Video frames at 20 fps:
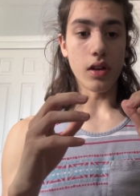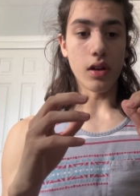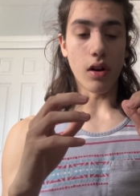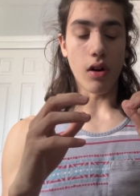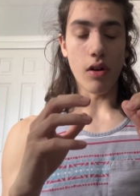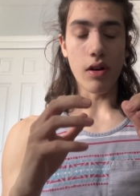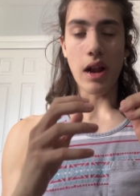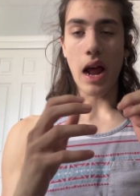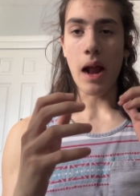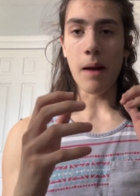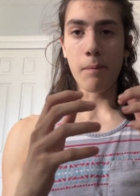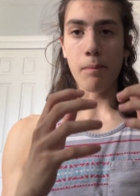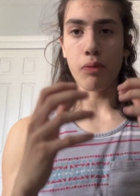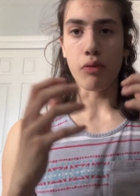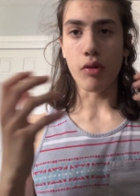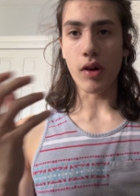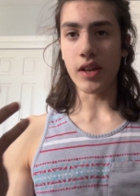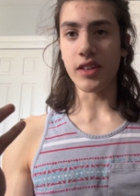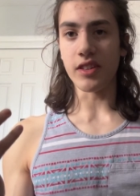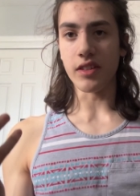are not
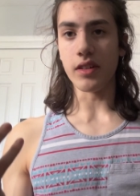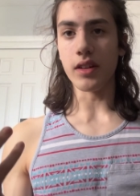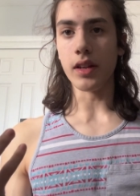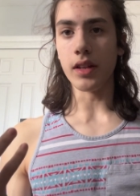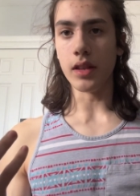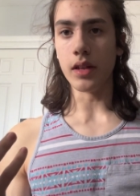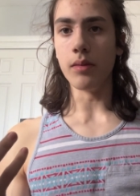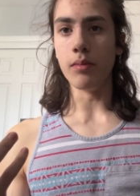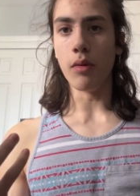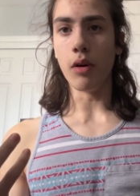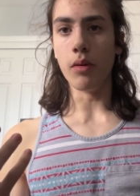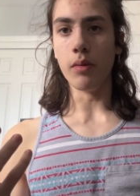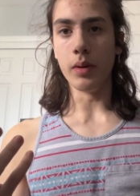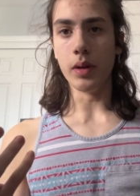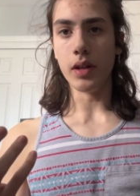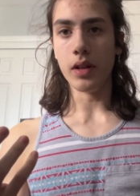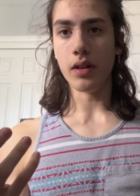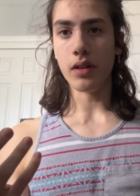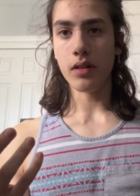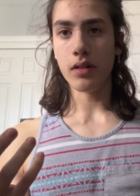present in the
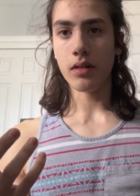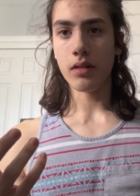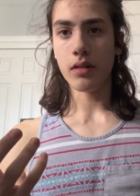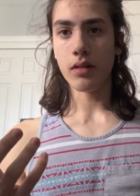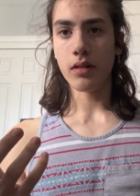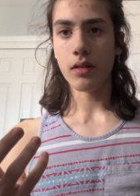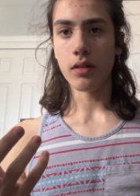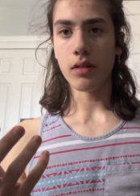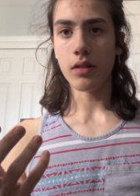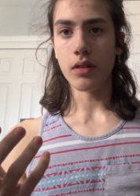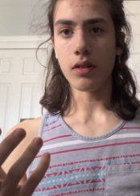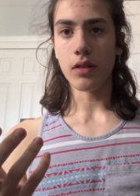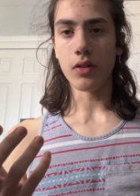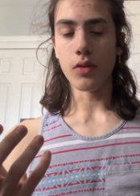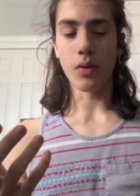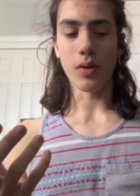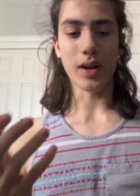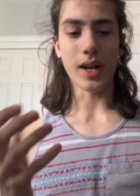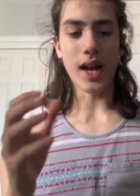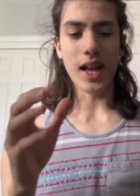moment. You
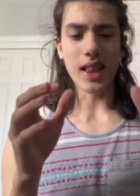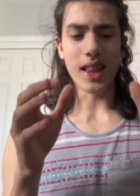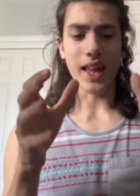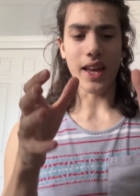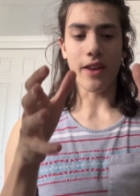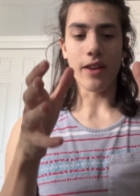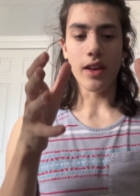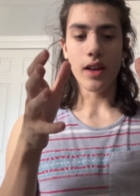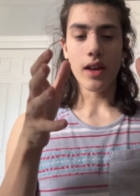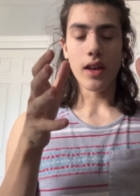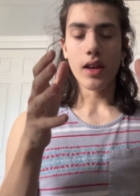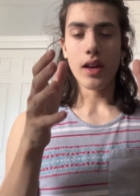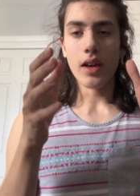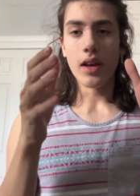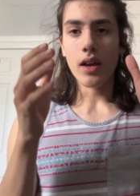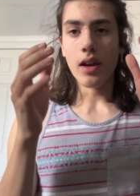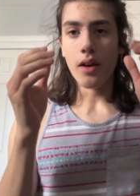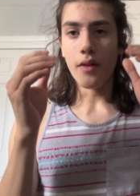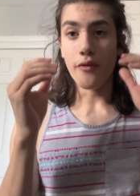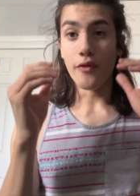are not like
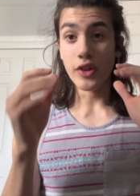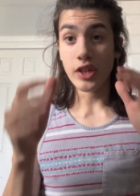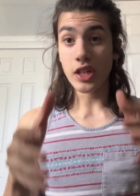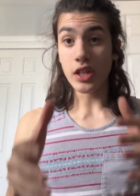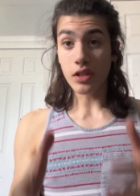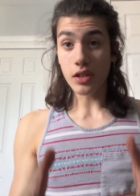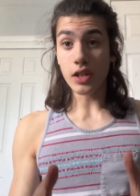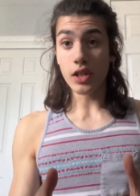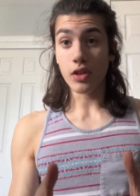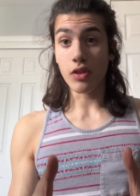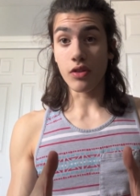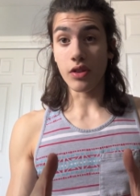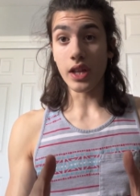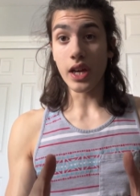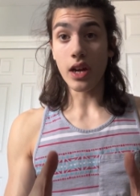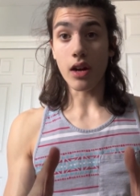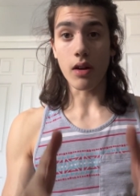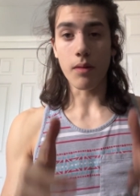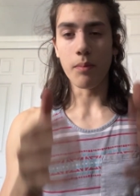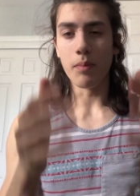physically you're
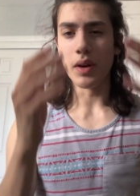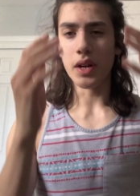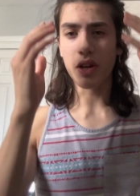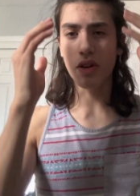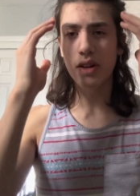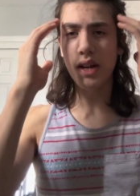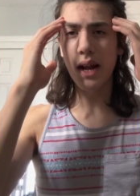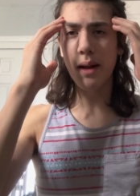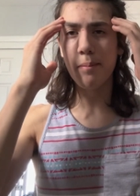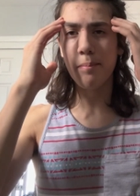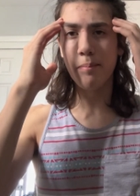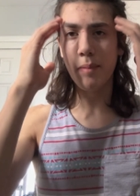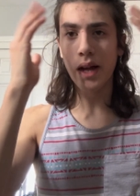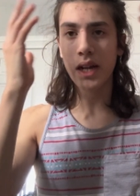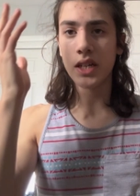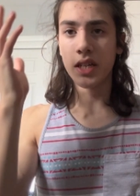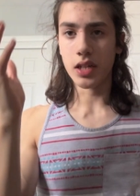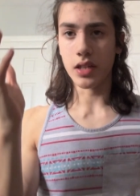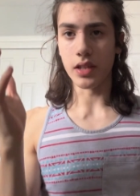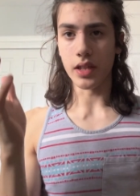there, but you're not
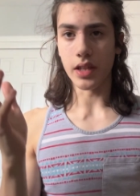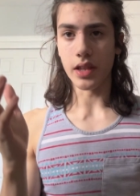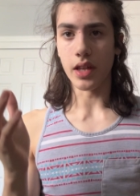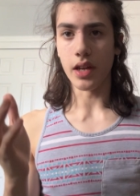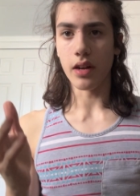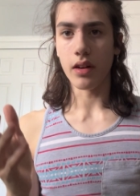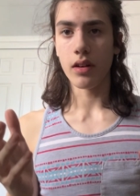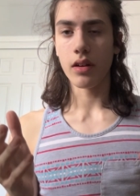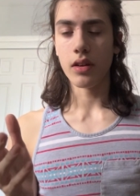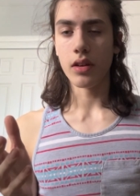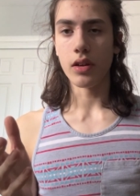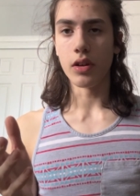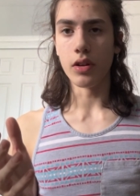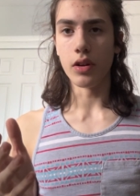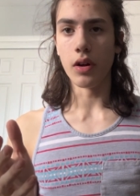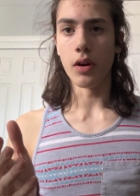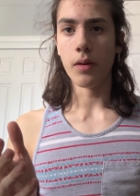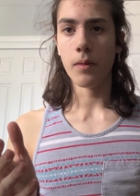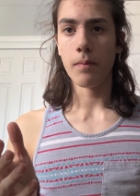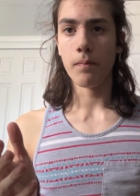mentally there, you
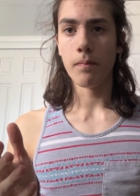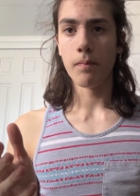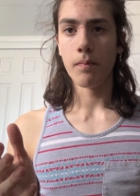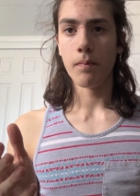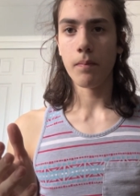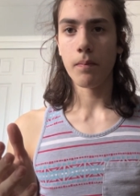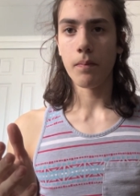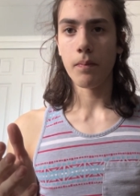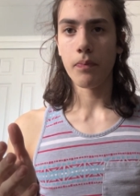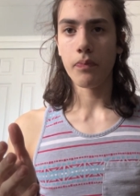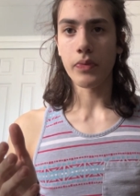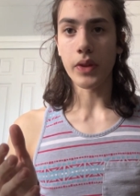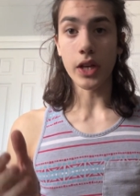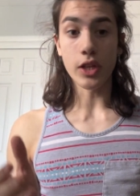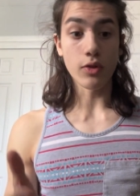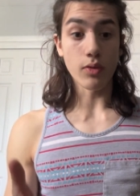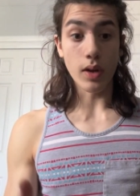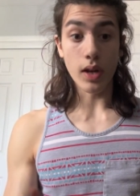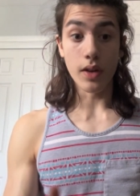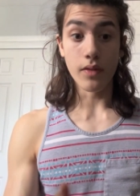know?
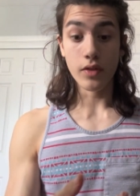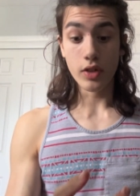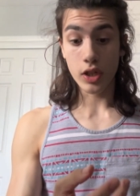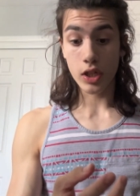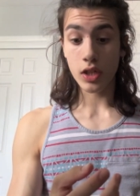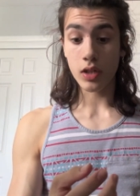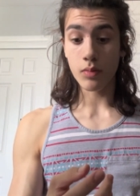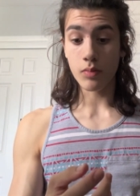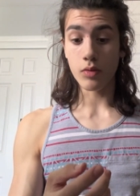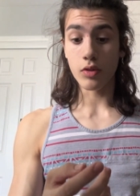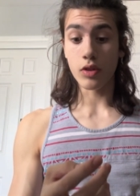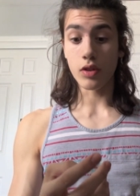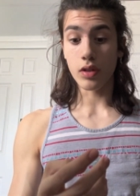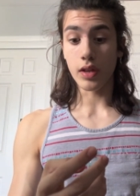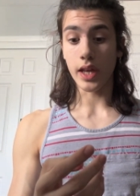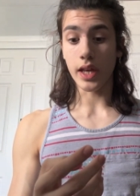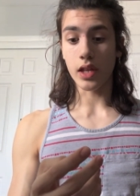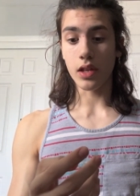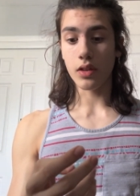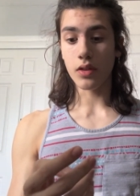That's why if you see someone
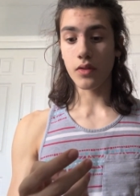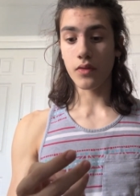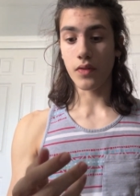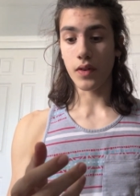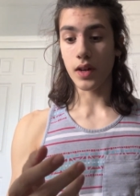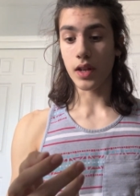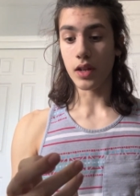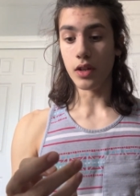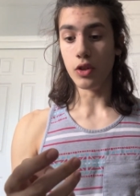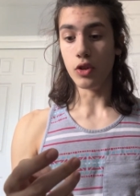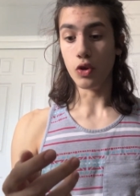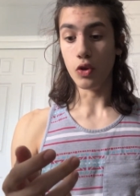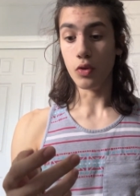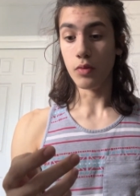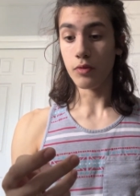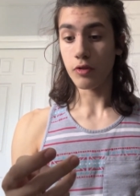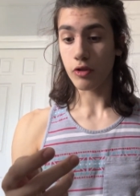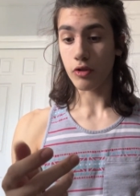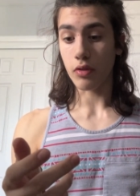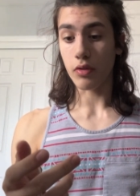like fucking doom
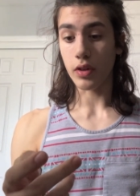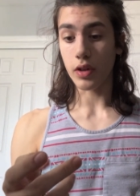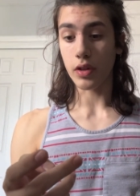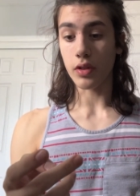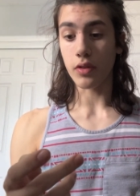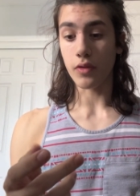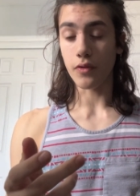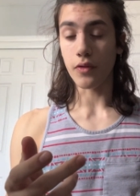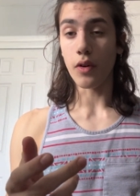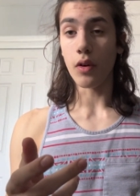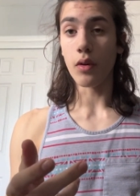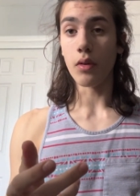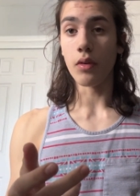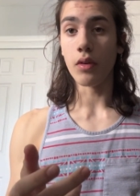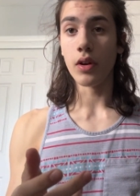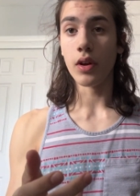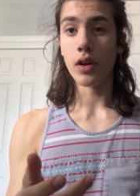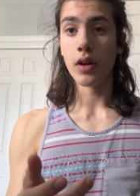scrolling on their phone,